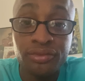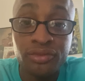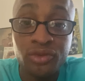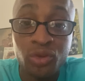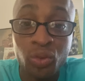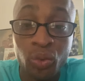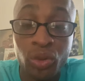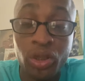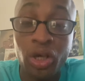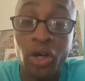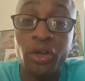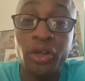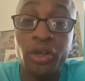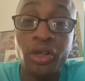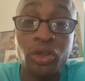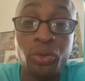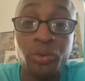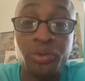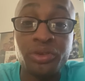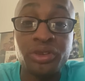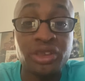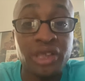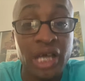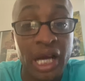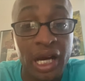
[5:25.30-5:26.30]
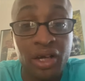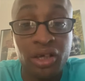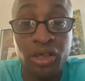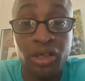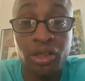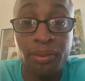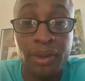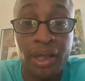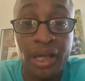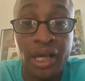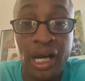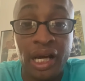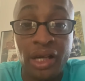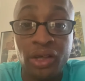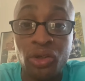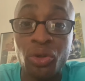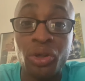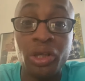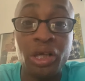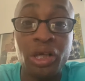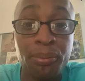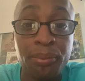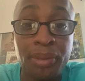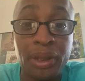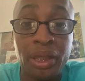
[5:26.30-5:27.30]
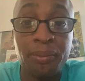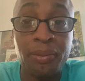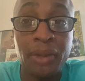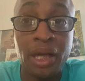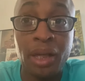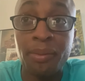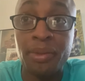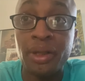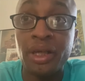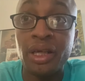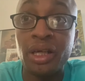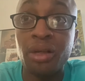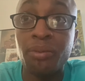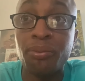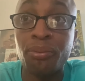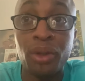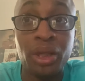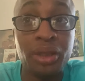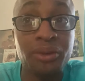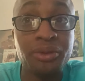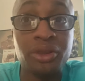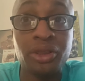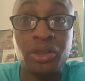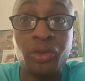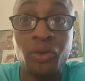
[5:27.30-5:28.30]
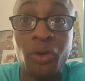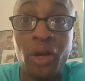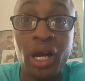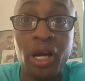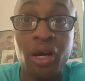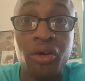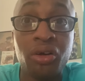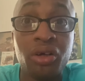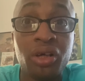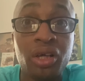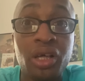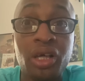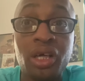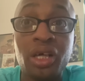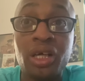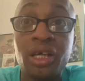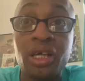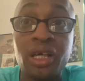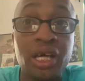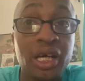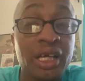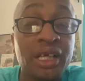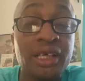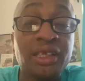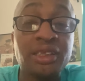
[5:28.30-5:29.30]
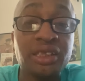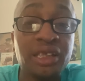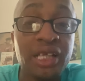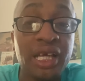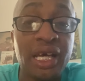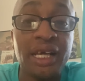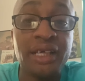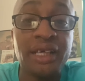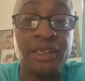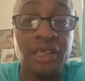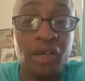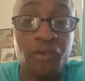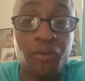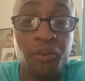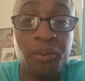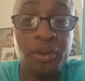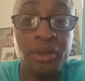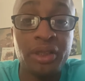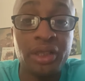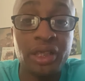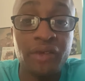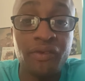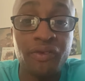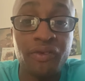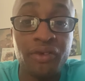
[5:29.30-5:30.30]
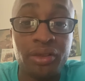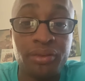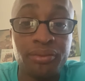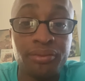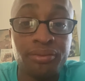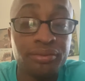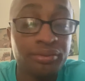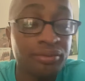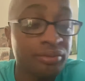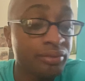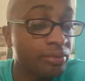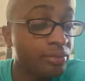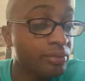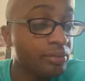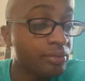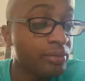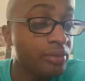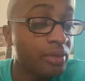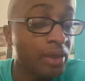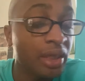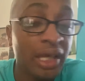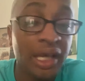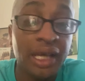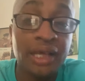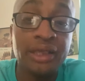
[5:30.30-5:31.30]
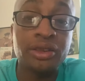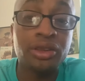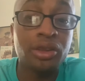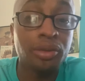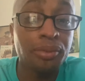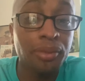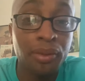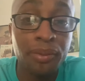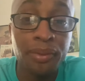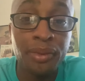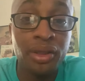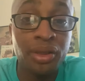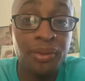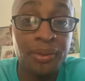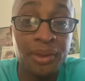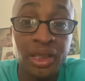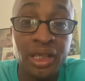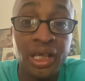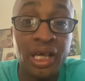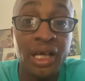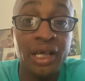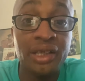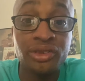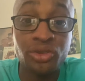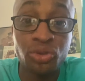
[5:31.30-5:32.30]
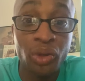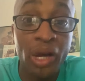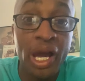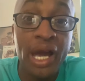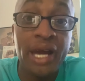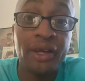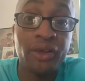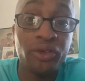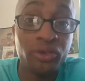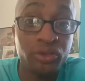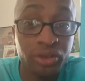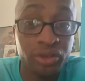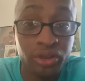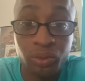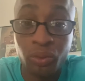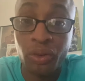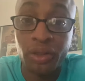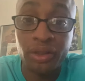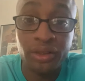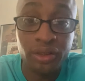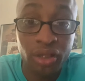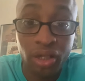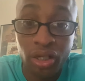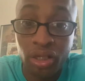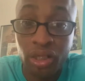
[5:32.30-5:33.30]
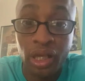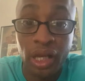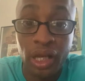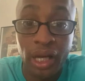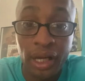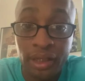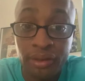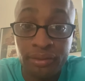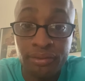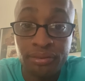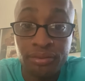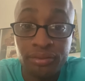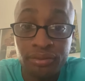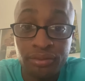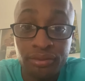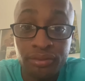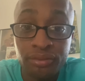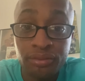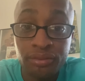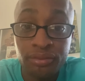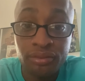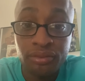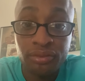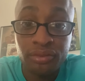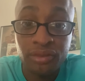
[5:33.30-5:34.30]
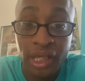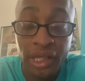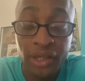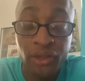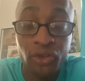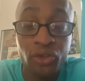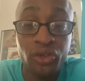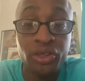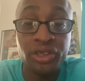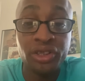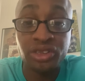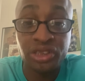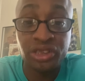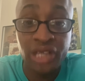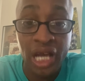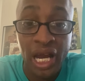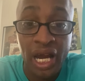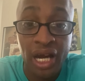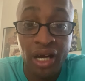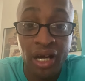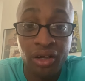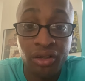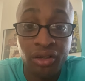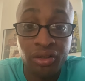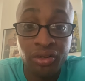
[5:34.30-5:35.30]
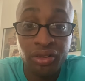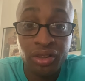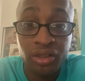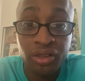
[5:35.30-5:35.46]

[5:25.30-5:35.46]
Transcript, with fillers: When all you do is tackle a man. I know he's a big man, but he'll bring him to the ground. Cut his legs out from underneath him. He has no momentum. He can't drag you to the one-yard line like you're his child.